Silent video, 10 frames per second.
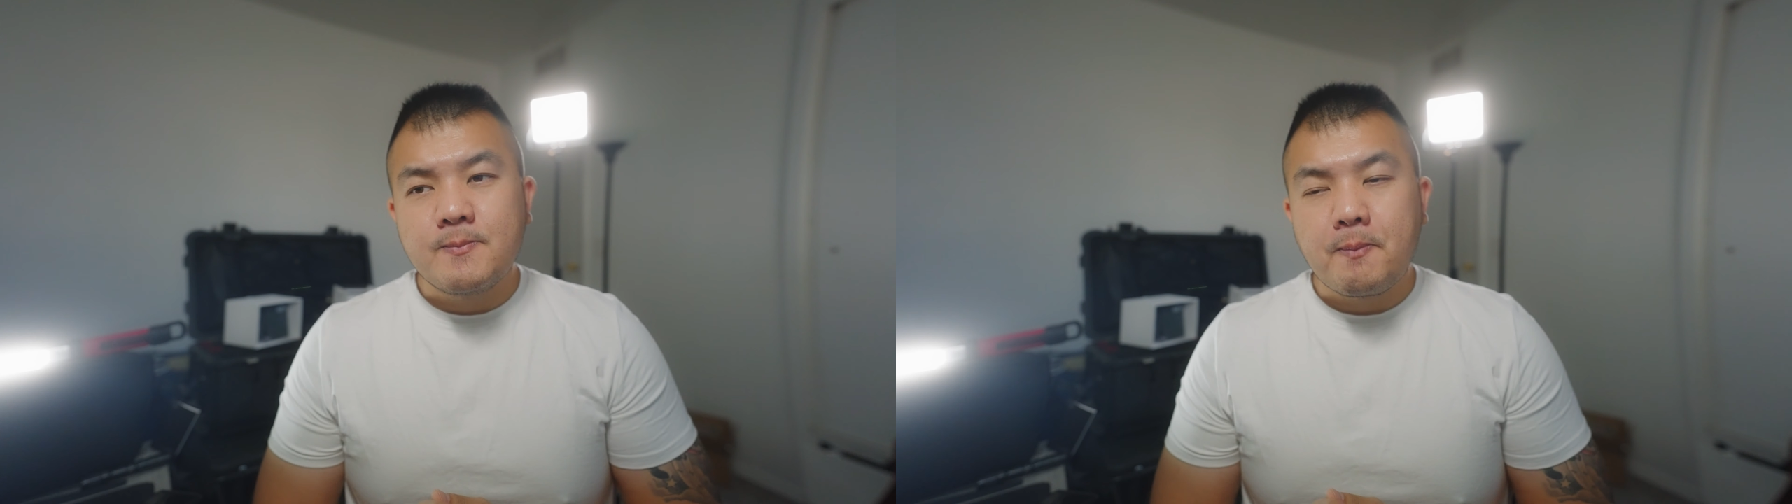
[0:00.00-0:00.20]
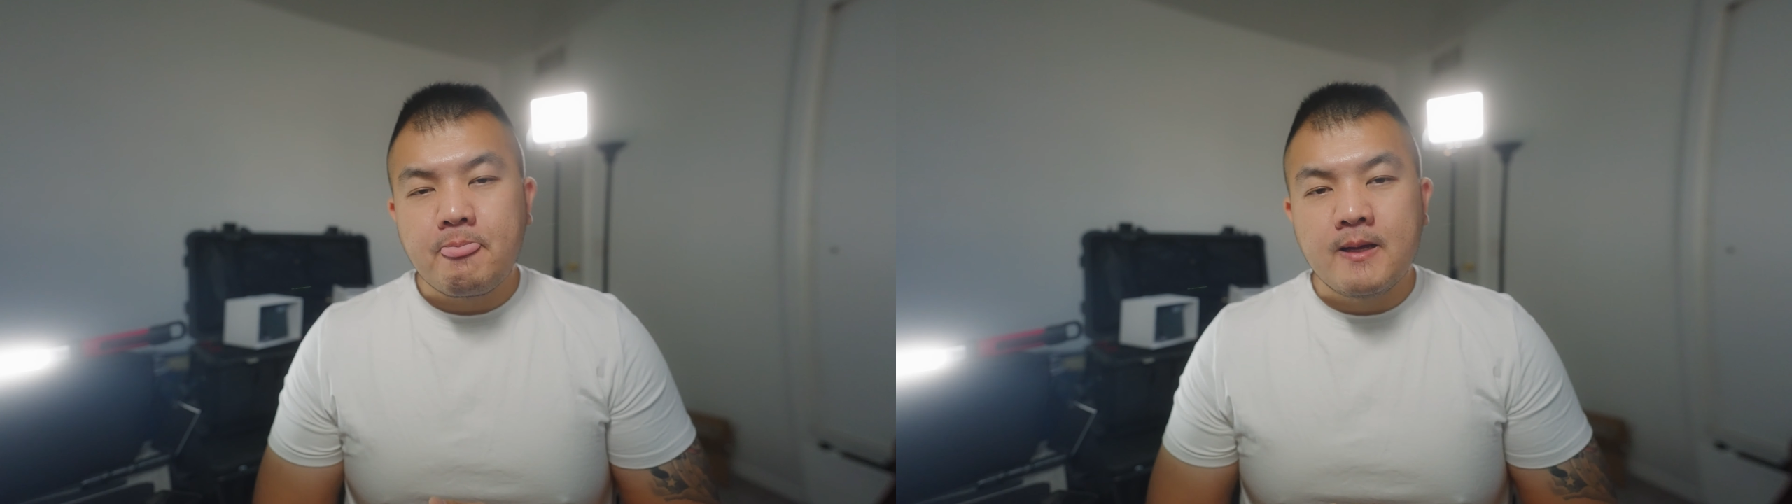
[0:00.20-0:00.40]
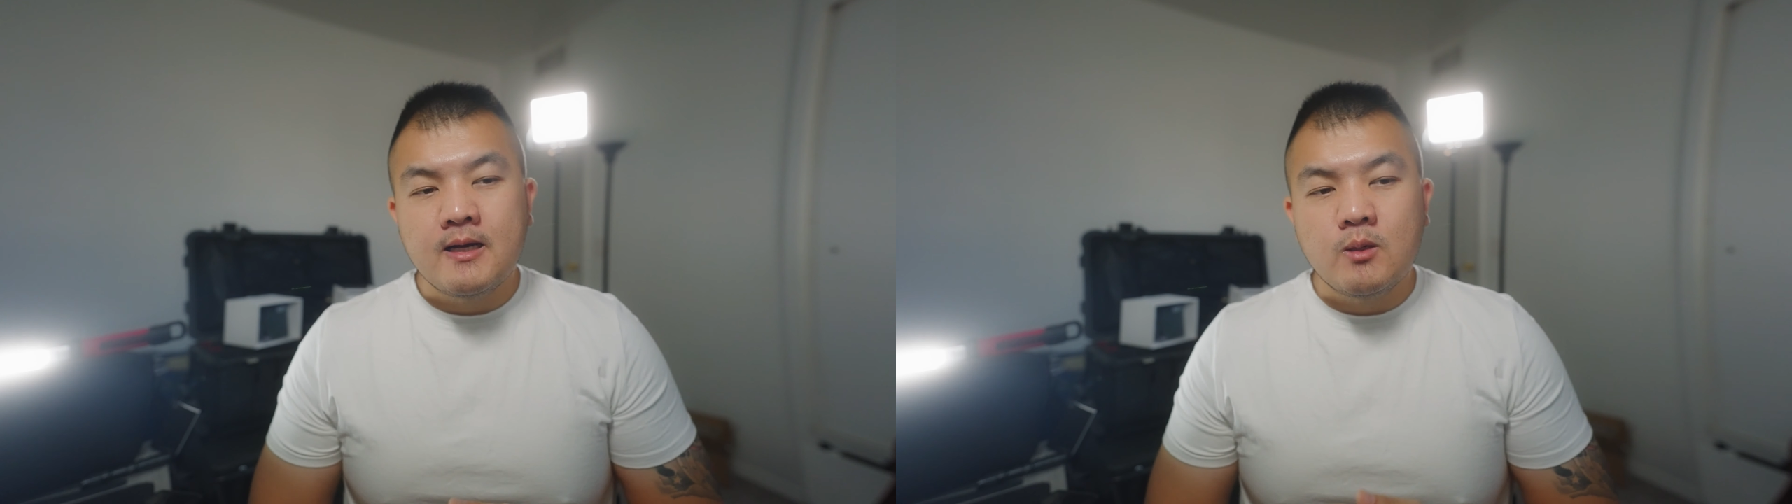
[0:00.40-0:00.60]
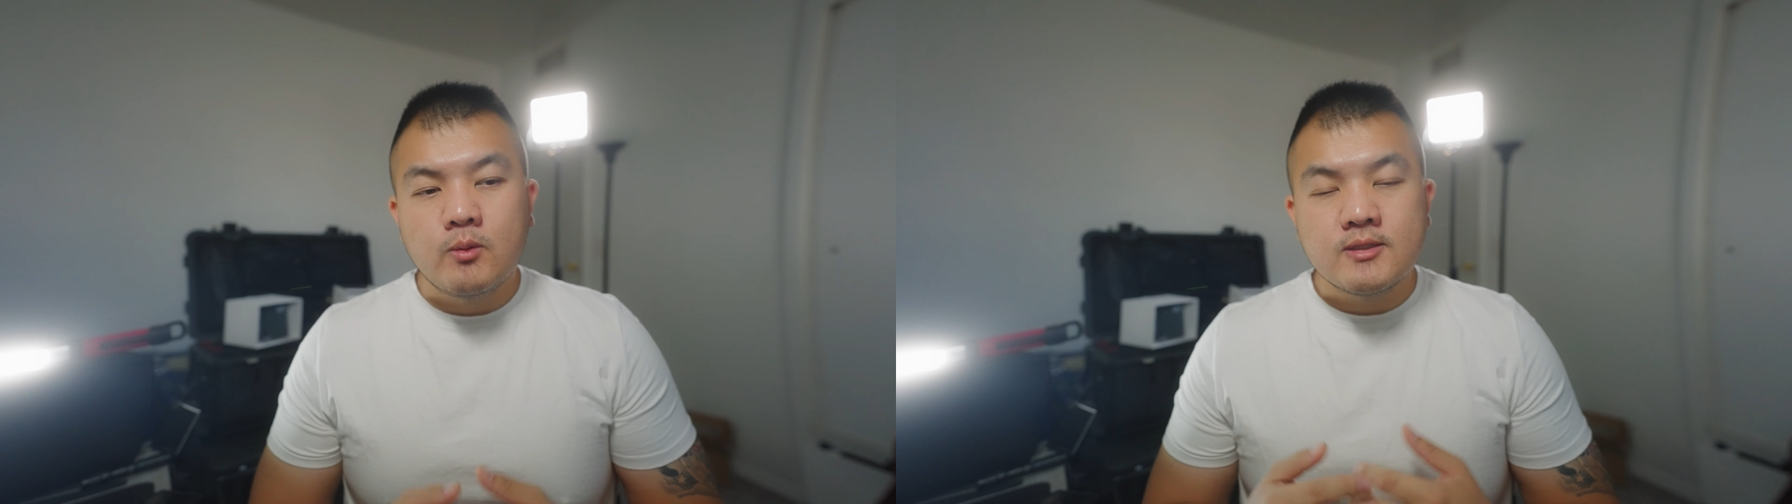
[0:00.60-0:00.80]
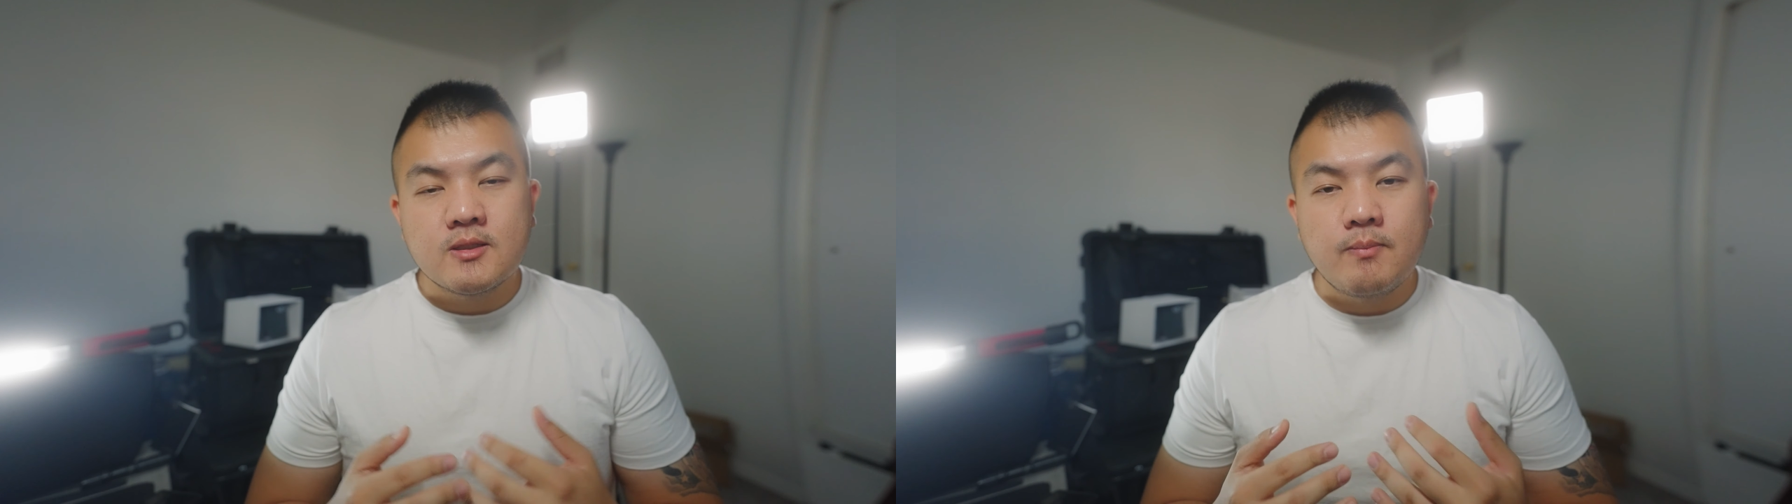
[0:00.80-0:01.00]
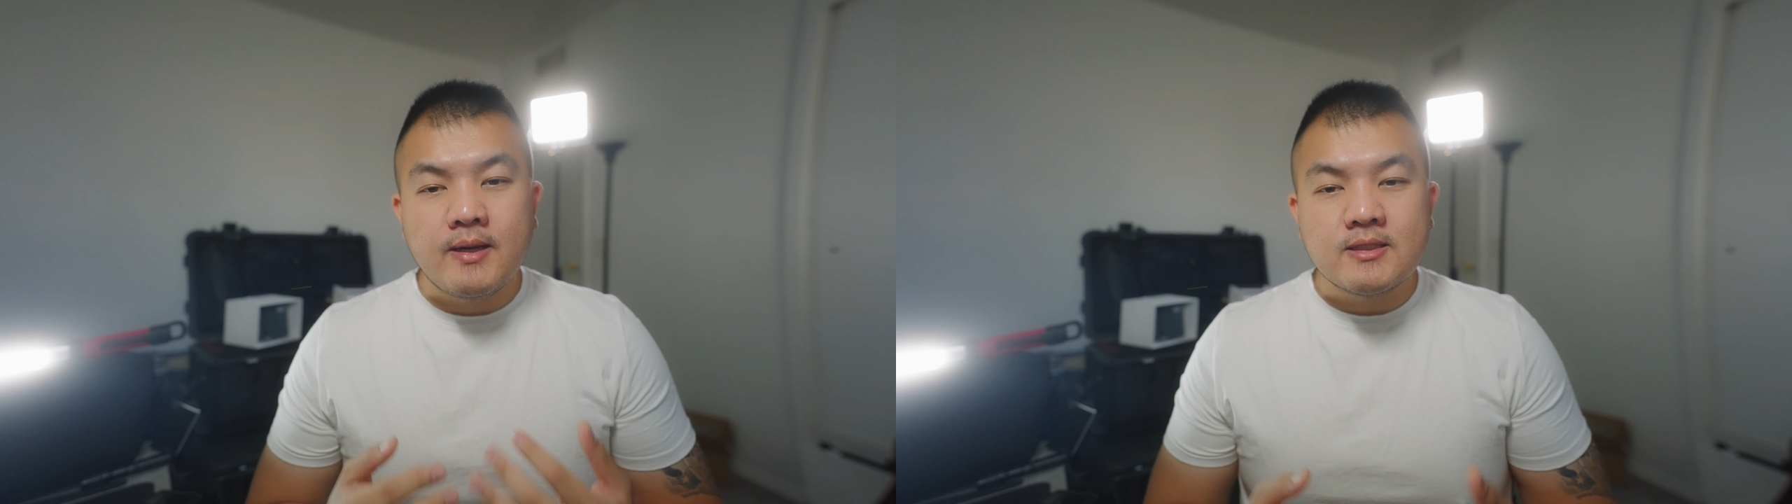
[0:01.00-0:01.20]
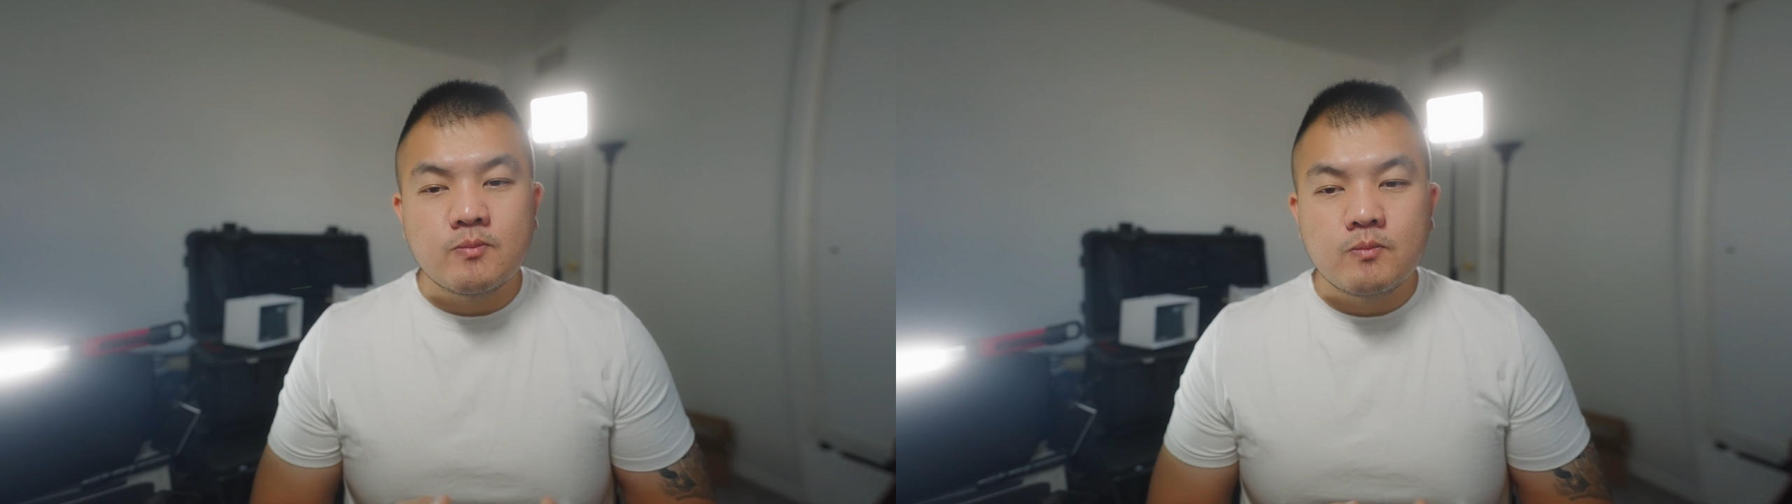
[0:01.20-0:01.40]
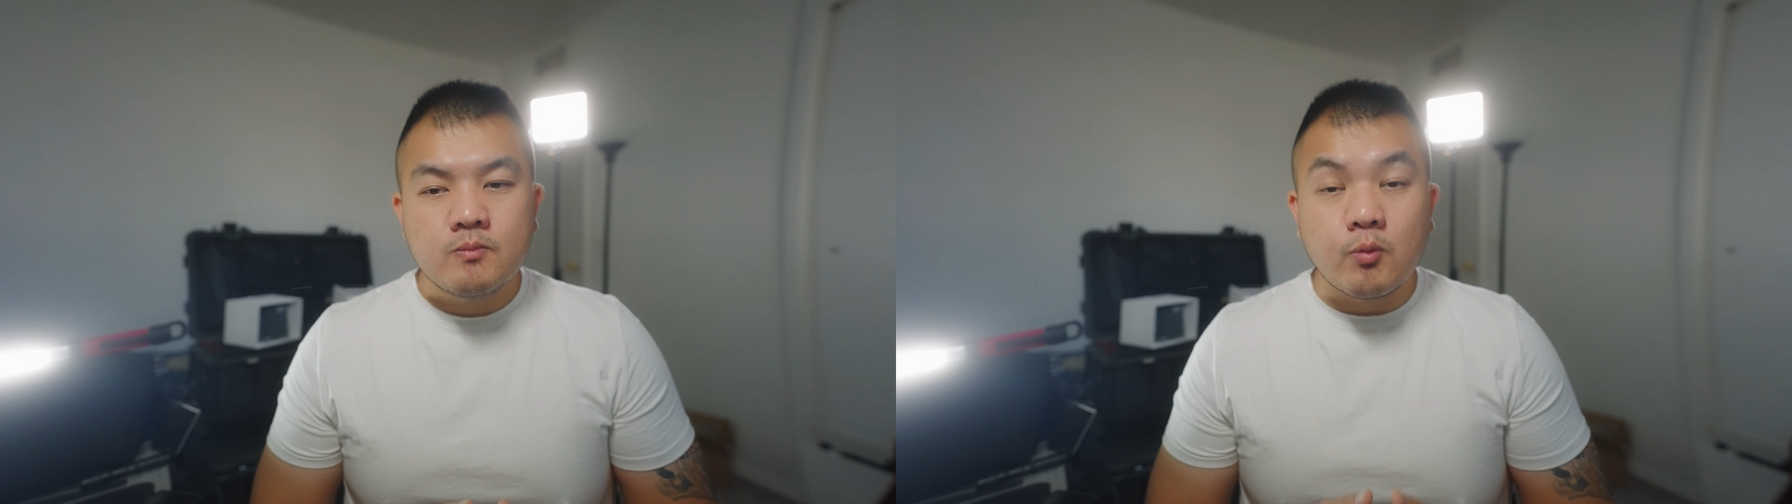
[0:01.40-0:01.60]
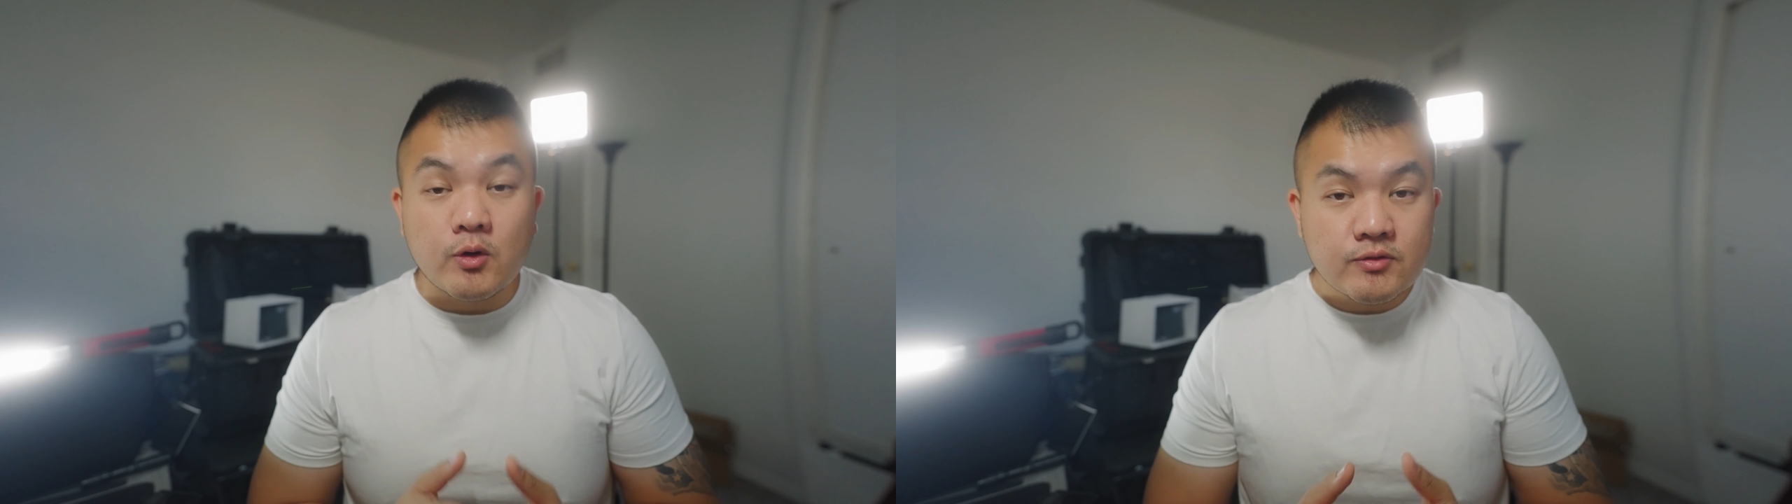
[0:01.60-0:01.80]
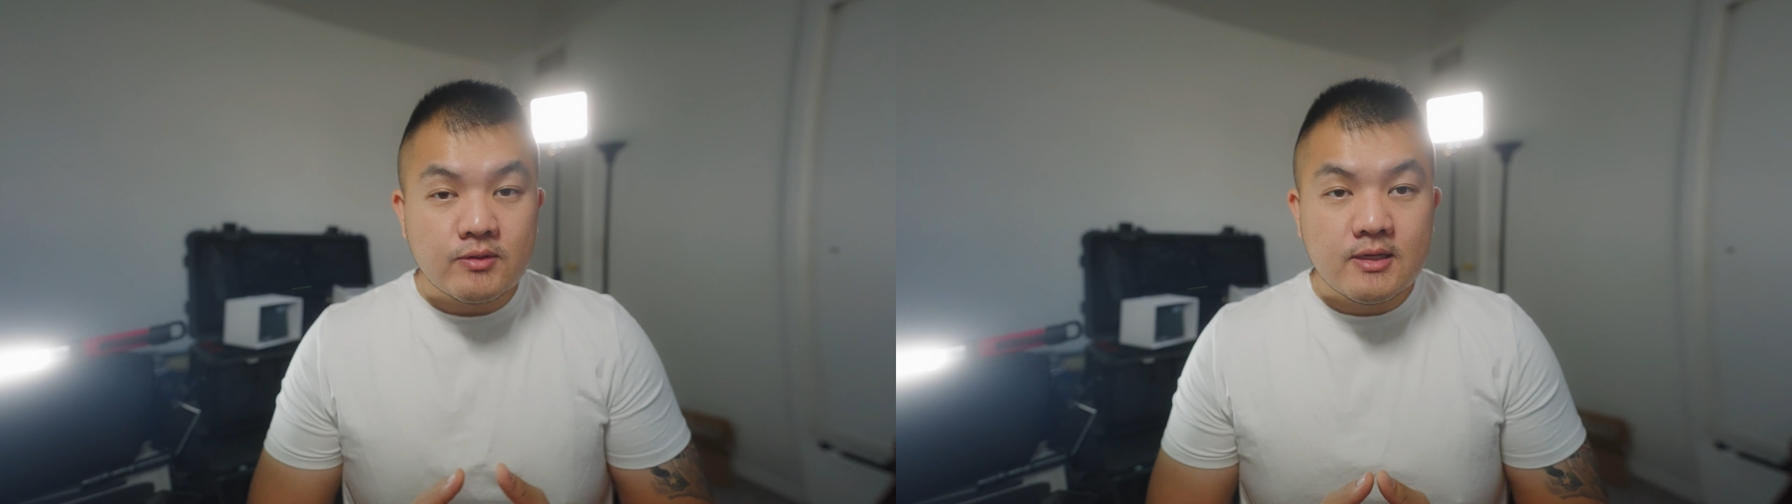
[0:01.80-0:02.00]
what is the best
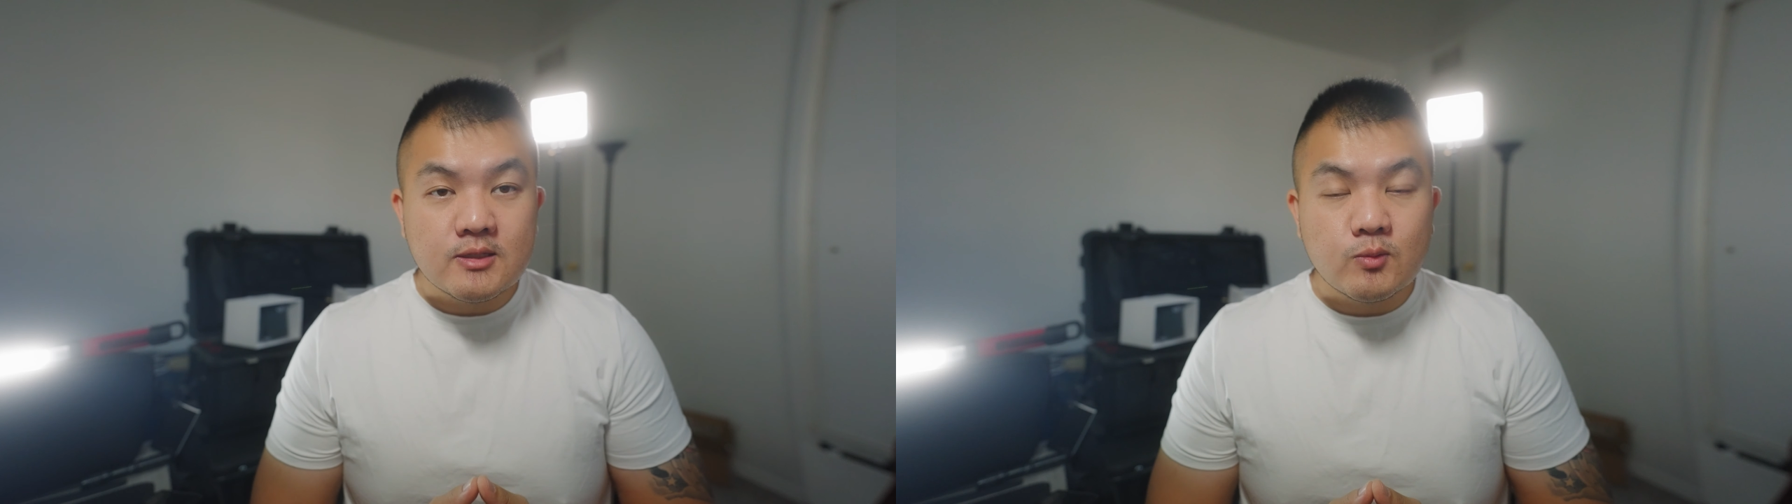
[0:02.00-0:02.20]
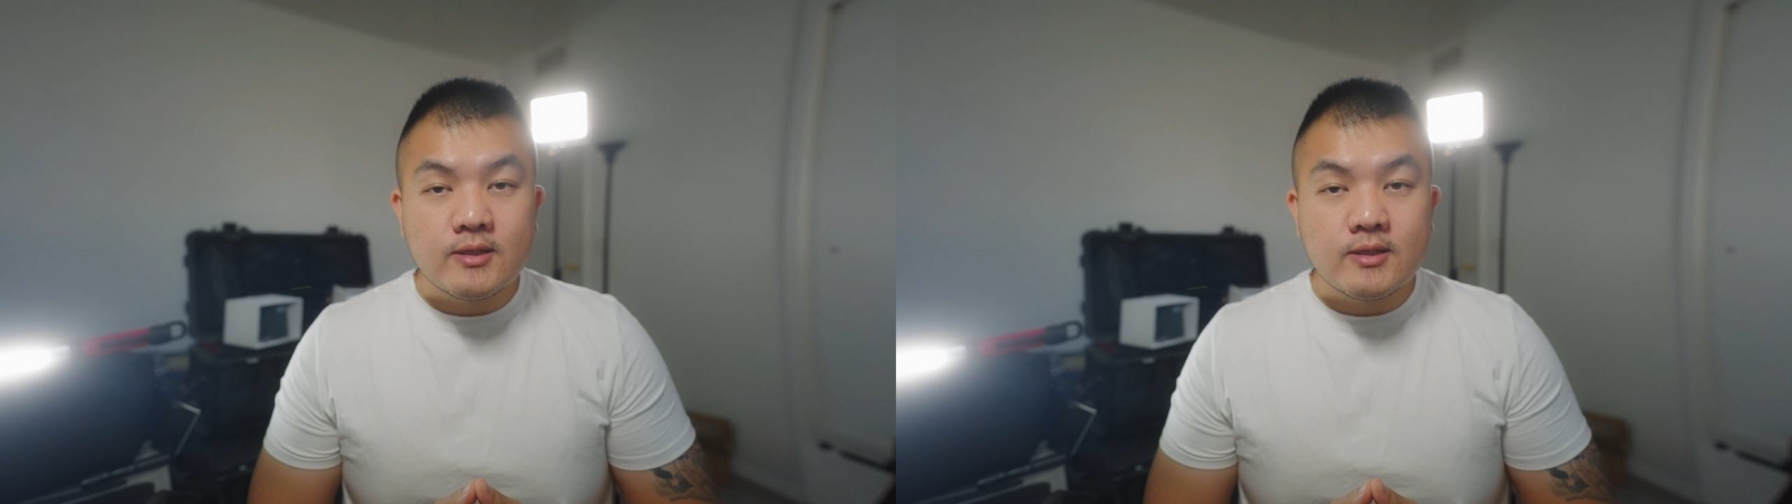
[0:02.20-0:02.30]
portrait lens,